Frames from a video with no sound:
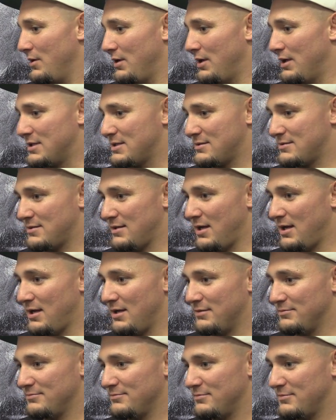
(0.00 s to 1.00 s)
it's
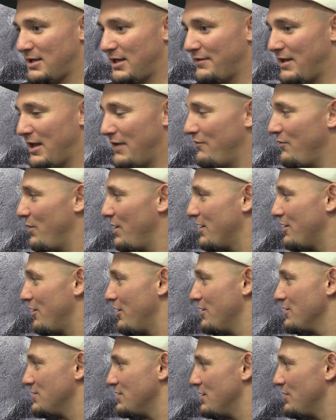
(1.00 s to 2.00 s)
kind of the heavyweight curse,